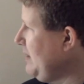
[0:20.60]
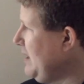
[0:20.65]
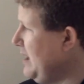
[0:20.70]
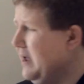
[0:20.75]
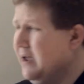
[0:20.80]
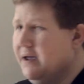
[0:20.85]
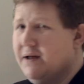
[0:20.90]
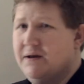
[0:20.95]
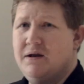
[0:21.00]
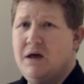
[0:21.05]

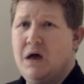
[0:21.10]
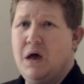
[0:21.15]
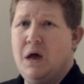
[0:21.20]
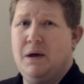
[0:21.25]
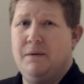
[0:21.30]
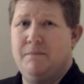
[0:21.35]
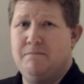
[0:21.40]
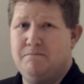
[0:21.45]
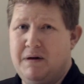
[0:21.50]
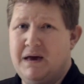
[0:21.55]
And
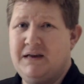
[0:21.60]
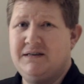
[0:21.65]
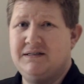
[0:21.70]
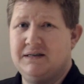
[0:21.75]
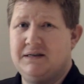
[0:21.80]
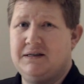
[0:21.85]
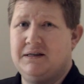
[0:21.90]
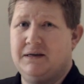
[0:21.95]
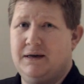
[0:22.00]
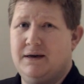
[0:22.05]

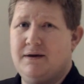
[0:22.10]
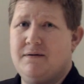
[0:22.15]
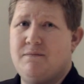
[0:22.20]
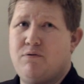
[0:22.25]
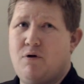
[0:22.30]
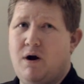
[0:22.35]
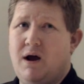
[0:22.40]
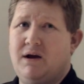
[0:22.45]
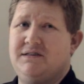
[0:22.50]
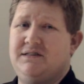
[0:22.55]
basically,
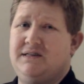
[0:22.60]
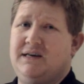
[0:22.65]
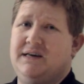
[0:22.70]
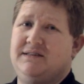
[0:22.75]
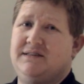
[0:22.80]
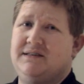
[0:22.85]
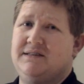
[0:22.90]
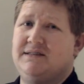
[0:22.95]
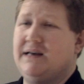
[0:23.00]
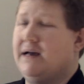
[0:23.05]
Proxy
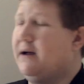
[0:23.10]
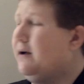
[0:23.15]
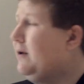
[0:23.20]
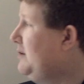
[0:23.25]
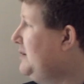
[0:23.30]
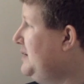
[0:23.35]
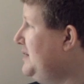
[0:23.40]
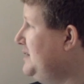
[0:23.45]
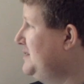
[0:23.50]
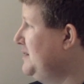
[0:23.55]

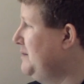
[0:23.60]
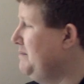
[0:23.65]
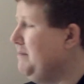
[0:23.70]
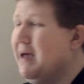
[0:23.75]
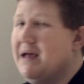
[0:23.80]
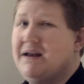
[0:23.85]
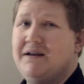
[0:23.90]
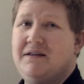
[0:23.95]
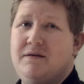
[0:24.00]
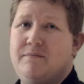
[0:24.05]
SSL is a
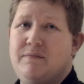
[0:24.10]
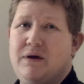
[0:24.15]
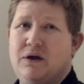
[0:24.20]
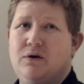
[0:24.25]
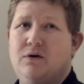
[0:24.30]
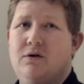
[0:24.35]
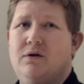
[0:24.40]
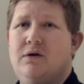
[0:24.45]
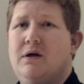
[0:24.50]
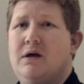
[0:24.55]
man in the
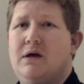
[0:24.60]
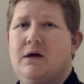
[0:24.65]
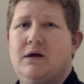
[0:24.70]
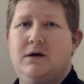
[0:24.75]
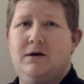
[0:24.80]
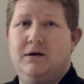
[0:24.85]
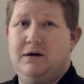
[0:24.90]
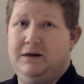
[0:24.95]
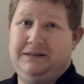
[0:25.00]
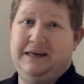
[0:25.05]
middle
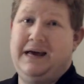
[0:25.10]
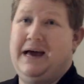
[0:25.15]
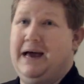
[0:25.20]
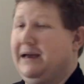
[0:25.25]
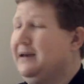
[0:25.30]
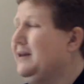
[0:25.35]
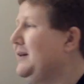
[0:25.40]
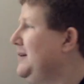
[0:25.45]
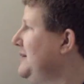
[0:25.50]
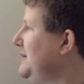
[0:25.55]

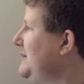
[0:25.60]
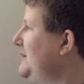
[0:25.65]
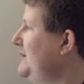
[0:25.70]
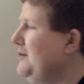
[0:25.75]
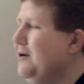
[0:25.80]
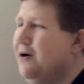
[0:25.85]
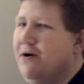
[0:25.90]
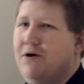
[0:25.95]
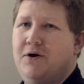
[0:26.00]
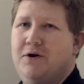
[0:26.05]
attack
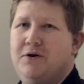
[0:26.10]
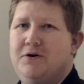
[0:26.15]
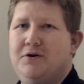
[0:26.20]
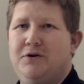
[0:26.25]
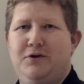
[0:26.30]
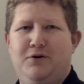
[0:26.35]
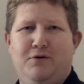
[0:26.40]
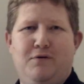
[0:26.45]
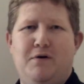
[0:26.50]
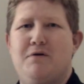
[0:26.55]

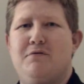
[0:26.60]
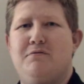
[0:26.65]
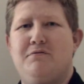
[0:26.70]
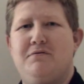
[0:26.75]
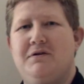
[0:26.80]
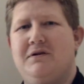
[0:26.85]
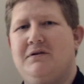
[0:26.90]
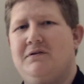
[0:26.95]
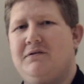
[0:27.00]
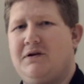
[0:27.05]
on your
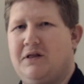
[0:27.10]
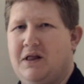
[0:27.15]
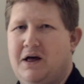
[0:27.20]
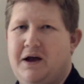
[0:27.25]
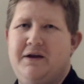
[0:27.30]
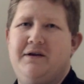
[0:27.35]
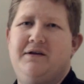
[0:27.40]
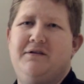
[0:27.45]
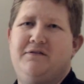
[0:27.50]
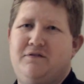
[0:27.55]
own
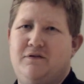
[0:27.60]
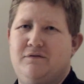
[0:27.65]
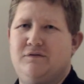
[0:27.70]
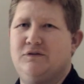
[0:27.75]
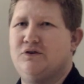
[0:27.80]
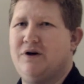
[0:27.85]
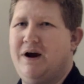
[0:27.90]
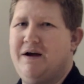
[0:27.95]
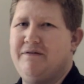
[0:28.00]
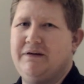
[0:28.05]
client and server
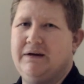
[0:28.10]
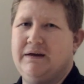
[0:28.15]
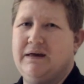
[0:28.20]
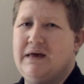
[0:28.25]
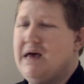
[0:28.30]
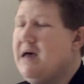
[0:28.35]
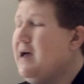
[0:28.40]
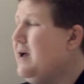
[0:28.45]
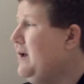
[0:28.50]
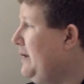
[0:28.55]
traffic.
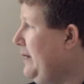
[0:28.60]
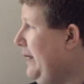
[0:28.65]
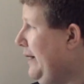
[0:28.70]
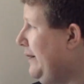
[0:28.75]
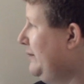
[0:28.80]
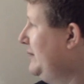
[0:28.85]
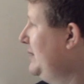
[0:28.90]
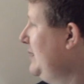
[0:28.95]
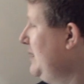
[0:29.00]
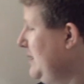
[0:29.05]

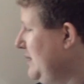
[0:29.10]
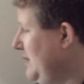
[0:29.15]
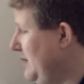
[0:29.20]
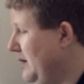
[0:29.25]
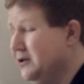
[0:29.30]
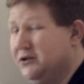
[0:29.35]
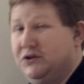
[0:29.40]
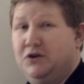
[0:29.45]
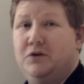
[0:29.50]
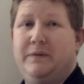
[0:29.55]
Now,
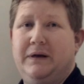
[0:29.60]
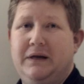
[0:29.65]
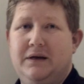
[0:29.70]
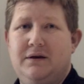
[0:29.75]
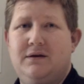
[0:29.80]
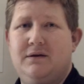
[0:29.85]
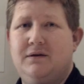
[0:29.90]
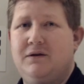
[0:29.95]
assuming